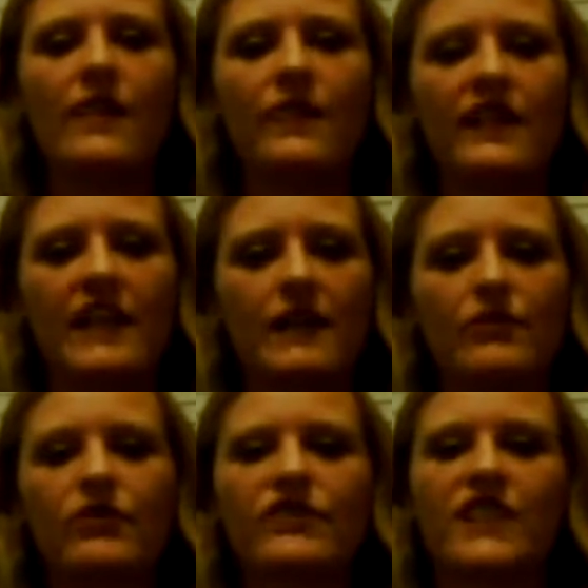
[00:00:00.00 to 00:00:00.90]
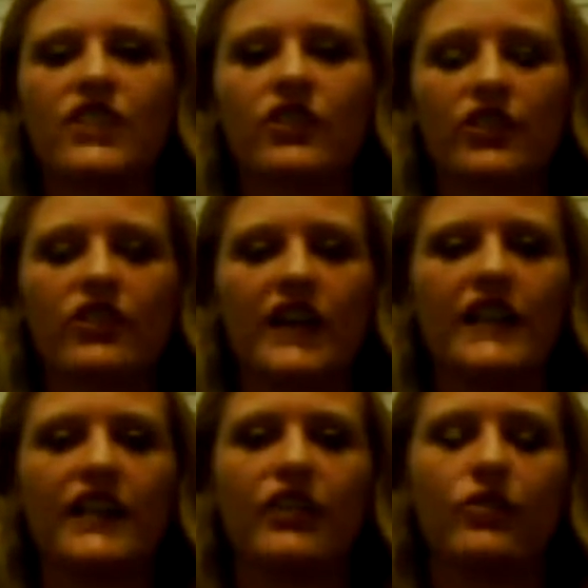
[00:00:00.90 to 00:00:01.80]
the chemicals that you're
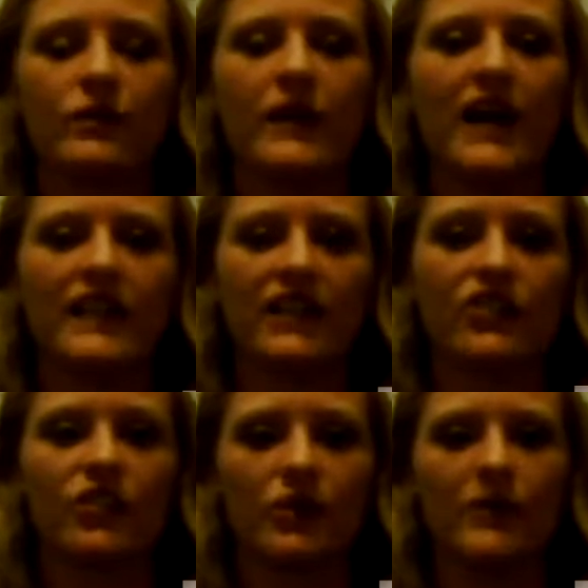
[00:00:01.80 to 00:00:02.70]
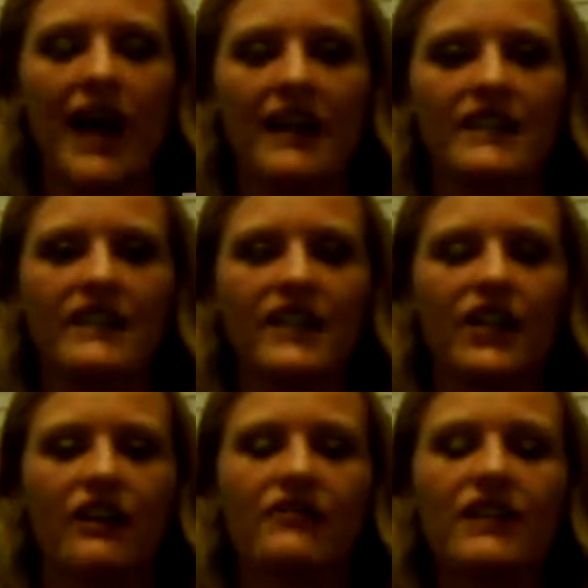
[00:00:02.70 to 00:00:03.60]
creating in your body and in your mind that
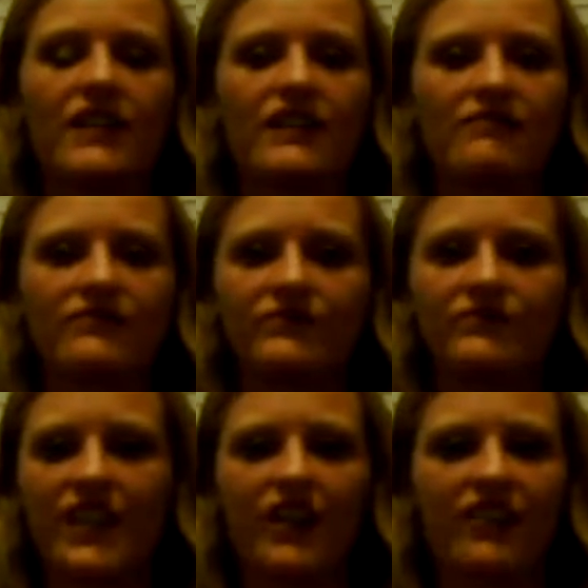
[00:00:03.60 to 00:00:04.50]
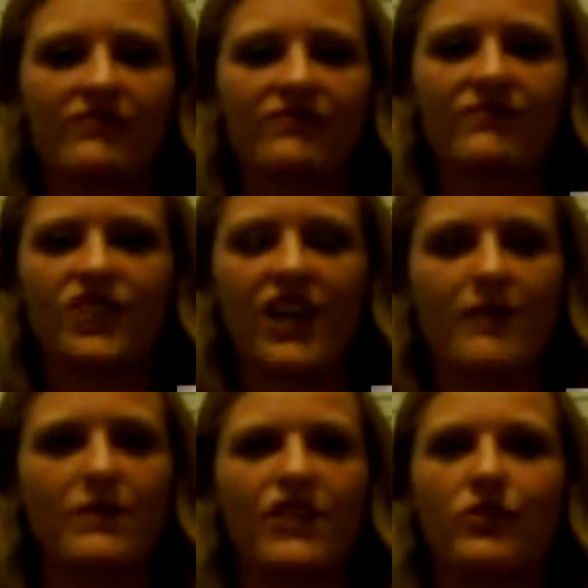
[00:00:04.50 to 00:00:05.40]
are
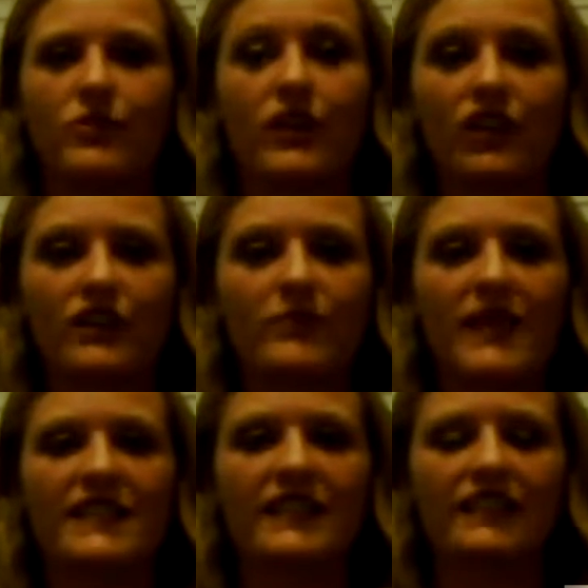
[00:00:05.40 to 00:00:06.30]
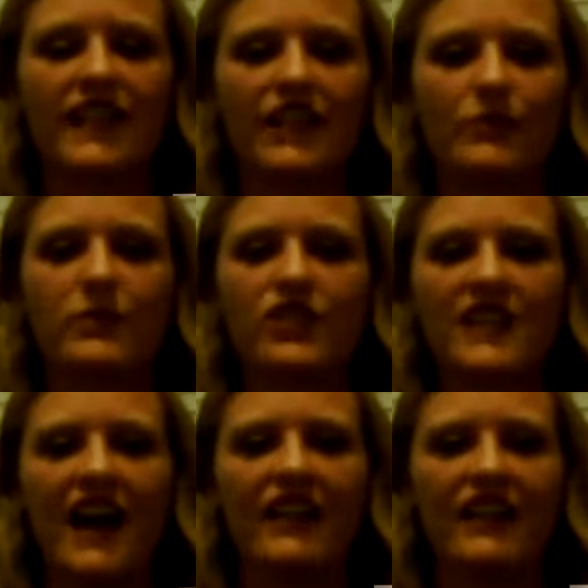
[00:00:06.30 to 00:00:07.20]
shaping your world. Basically, your
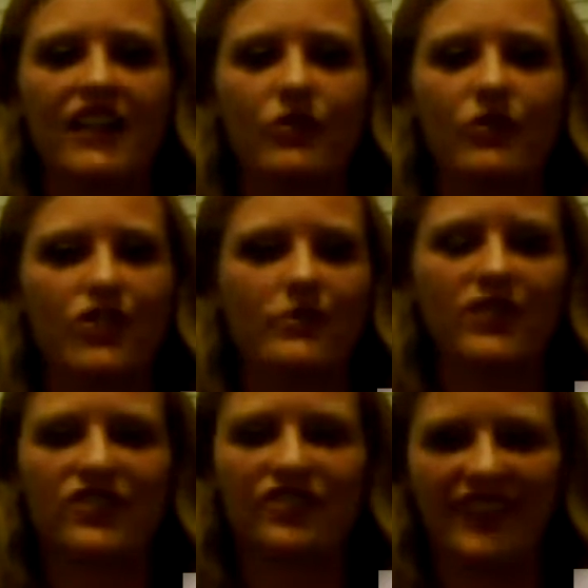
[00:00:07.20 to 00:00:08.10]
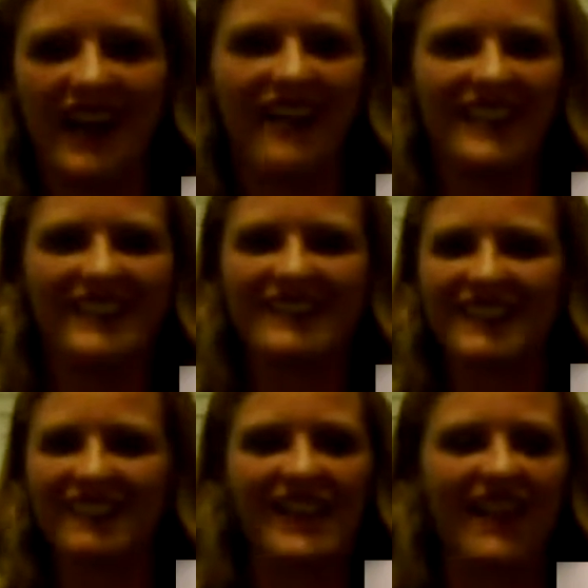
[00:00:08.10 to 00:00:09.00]
personality equals your personal reality.
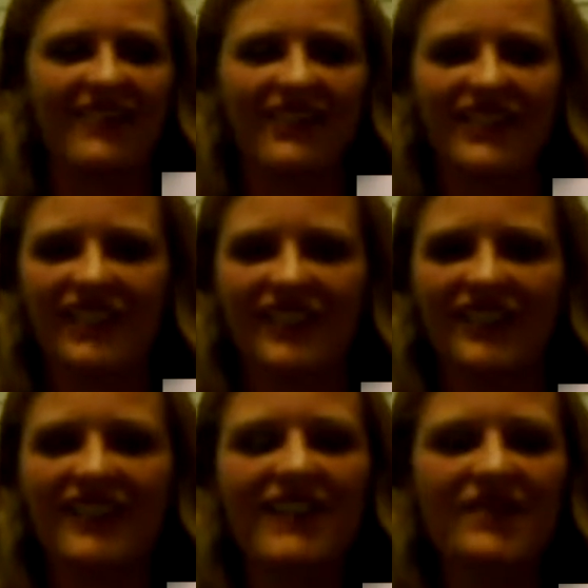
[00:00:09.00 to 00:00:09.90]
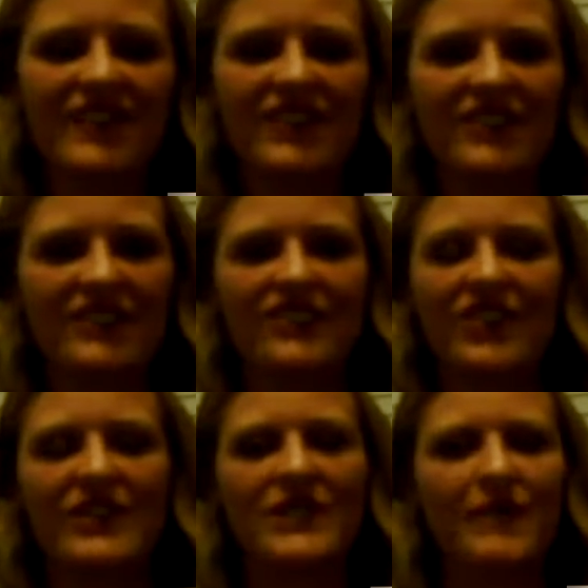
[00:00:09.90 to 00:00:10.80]
Whatever that's what
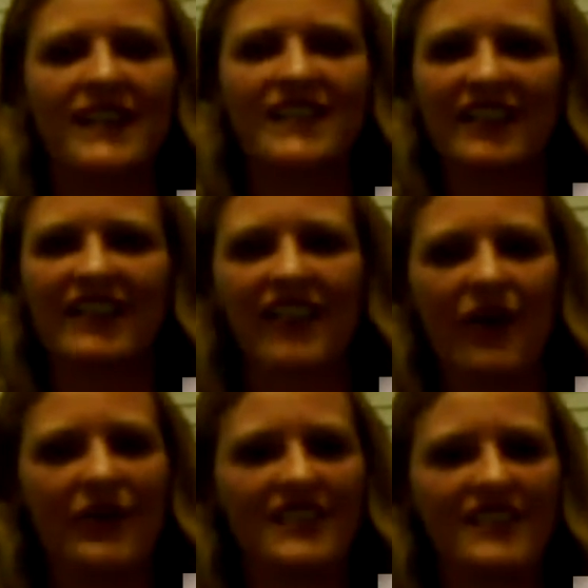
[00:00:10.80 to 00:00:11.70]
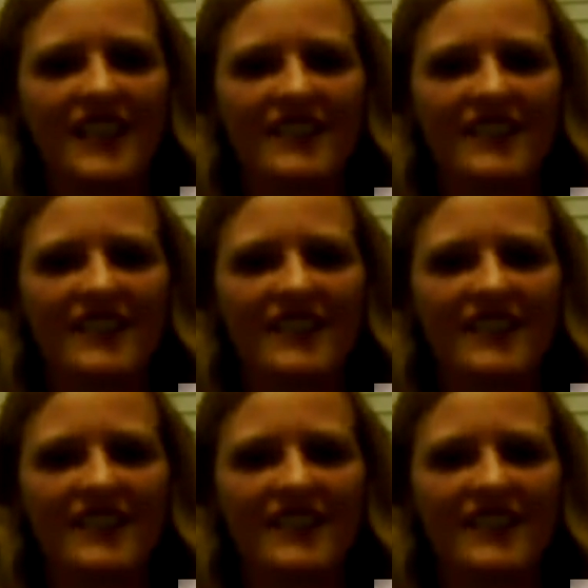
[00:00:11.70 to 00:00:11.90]
Joe Dispenza always says.